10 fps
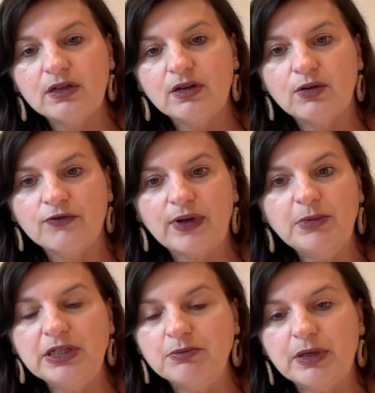or
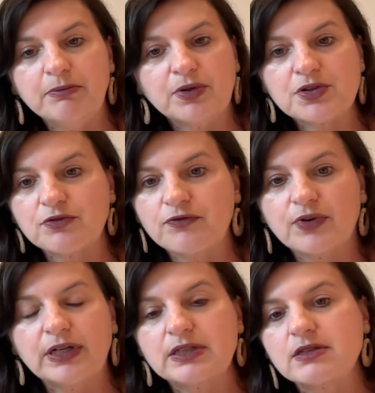family members or
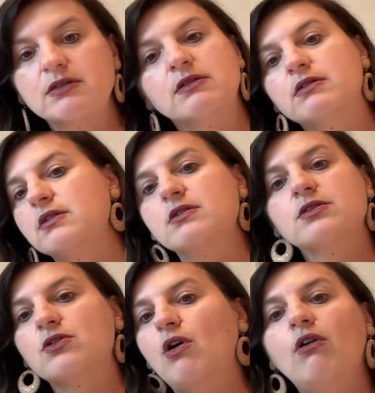friends. This
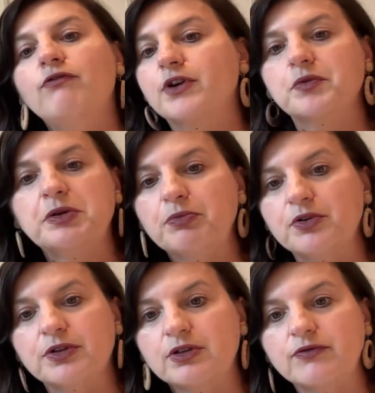is all very
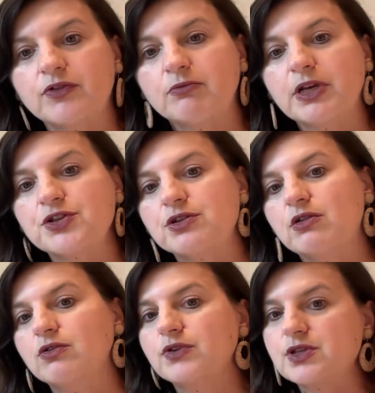important information.
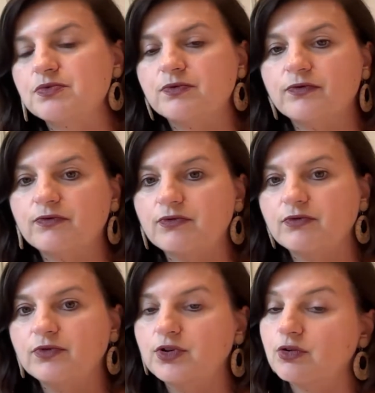All this,
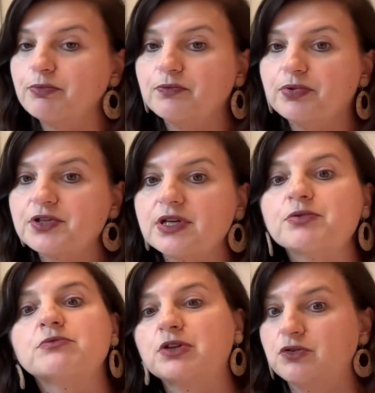your
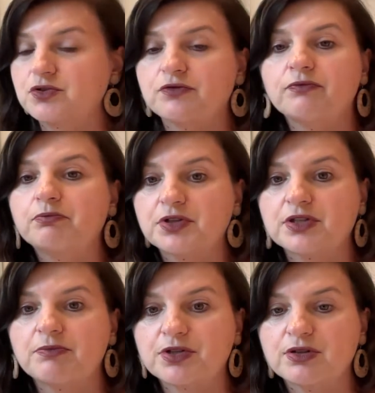perception, but also
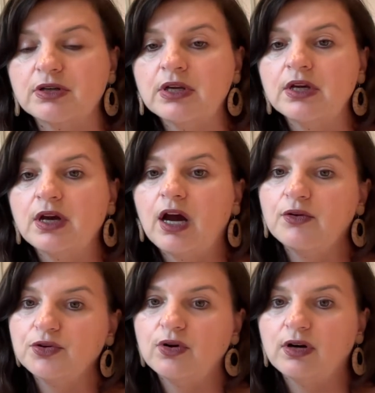perception, how
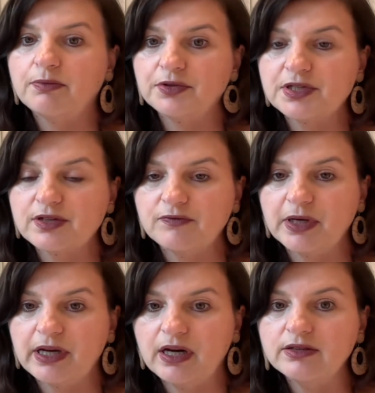you are perceived
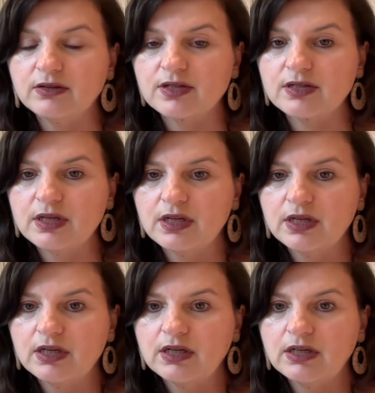by others,
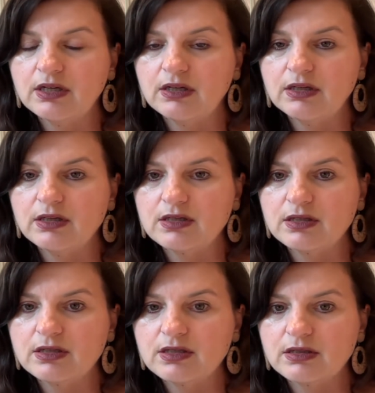
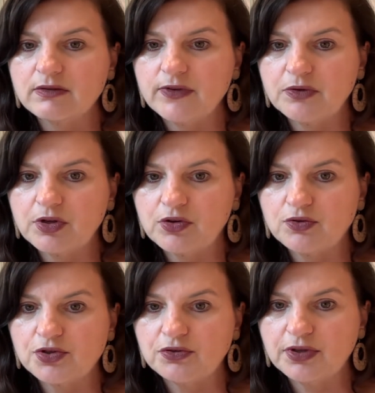is very
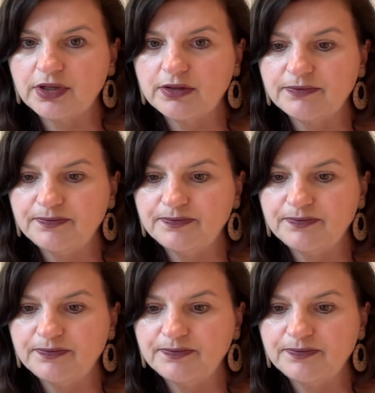crucial here.